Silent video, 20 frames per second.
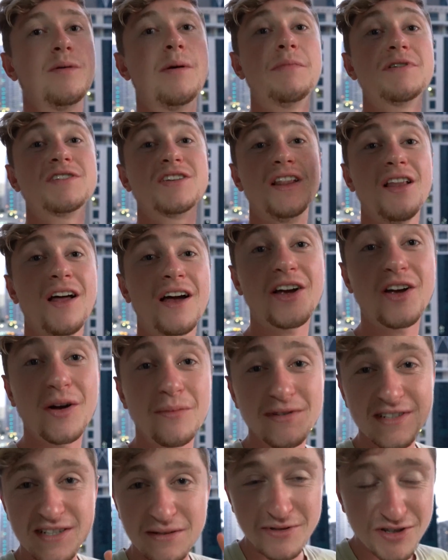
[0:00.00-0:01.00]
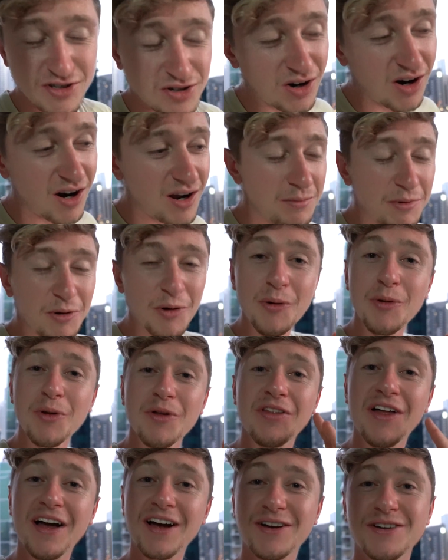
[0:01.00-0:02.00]
Remember to like, comment, subscribe, all
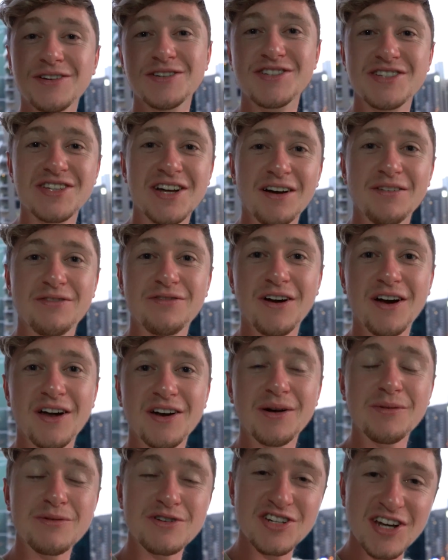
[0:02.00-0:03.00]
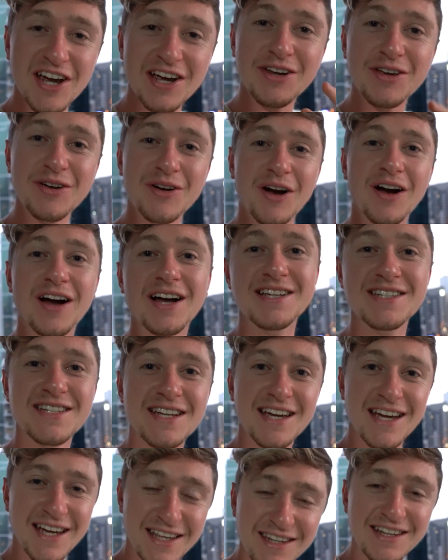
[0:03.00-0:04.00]
of that good stuff, and I will check you guys
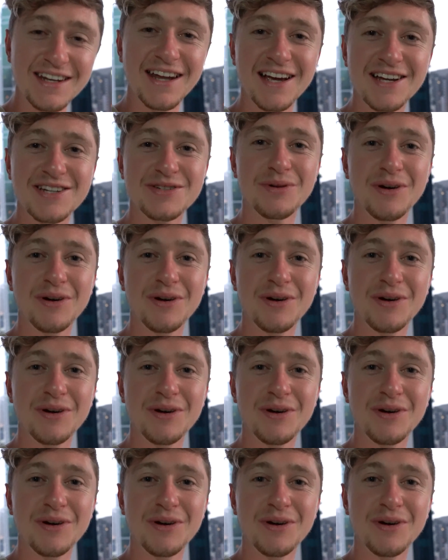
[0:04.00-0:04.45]
in the next